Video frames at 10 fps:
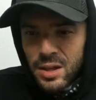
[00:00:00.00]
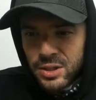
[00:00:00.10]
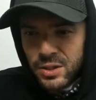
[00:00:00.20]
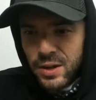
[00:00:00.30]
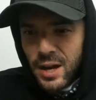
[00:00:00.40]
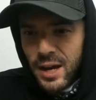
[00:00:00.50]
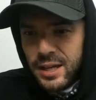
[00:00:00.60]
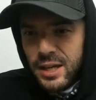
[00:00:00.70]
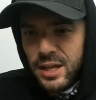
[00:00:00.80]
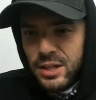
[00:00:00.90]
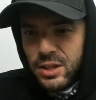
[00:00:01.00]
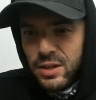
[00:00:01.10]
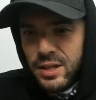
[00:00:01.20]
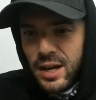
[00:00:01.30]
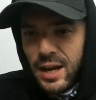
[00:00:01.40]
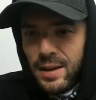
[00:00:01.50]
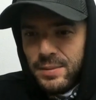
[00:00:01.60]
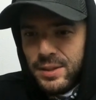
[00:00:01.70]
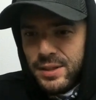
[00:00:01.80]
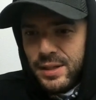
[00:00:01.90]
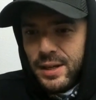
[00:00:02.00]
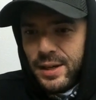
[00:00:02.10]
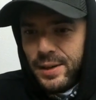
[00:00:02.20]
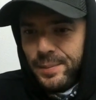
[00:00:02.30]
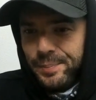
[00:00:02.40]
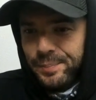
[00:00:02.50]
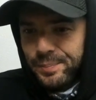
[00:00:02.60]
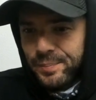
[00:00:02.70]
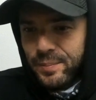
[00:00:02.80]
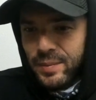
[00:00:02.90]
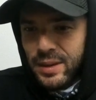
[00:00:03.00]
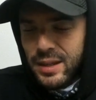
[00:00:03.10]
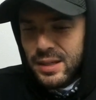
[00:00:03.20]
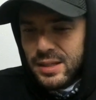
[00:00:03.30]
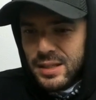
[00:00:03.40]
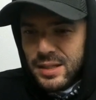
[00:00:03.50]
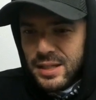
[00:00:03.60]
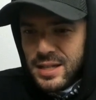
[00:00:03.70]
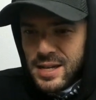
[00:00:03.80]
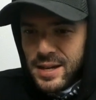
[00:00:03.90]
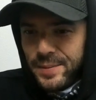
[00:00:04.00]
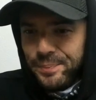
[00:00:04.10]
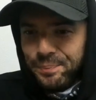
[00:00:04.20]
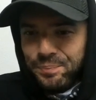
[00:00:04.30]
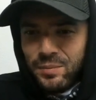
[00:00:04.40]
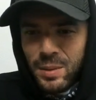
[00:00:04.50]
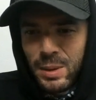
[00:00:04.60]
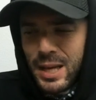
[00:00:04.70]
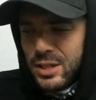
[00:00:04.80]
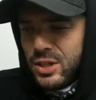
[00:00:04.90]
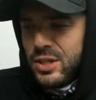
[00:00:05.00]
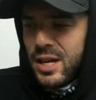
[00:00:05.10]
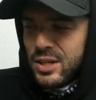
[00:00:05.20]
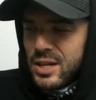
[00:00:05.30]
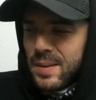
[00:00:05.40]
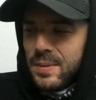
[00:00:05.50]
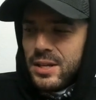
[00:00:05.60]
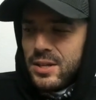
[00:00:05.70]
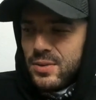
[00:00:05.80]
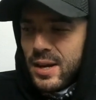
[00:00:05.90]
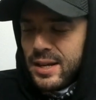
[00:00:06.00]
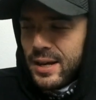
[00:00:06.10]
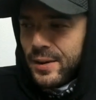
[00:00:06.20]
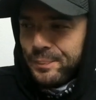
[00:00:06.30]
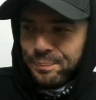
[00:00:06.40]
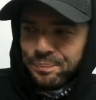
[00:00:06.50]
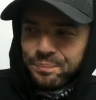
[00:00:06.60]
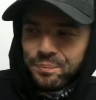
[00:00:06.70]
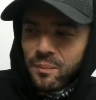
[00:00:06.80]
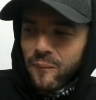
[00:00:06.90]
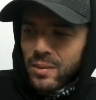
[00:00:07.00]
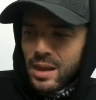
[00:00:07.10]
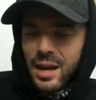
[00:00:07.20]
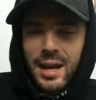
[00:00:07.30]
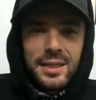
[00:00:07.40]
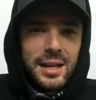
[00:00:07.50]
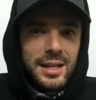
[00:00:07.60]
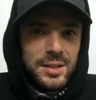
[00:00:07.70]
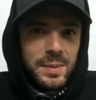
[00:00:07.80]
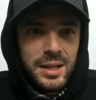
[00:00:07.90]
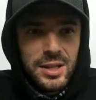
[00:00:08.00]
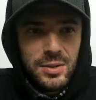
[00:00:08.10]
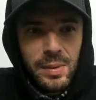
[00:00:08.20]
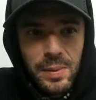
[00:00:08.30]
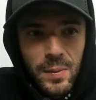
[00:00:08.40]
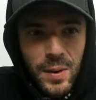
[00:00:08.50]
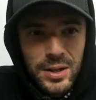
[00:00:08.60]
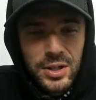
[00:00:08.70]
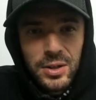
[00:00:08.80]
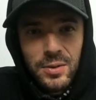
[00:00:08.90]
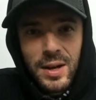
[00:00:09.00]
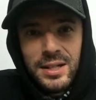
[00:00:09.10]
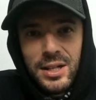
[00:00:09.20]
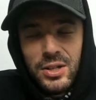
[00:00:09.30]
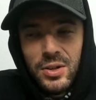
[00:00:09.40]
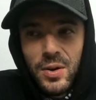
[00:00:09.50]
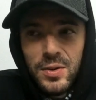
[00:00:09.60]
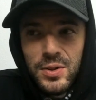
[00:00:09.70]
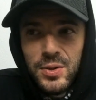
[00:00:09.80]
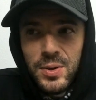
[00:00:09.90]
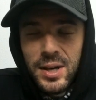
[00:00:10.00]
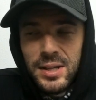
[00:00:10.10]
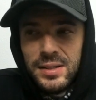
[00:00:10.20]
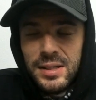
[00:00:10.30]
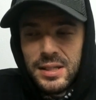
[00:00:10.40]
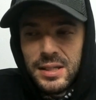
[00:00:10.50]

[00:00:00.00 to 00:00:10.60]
Sukiyaki is good times. Um, yeah. But yeah, she's like Japanese right now. I think it's because we've been watching Great Teacher Onizuka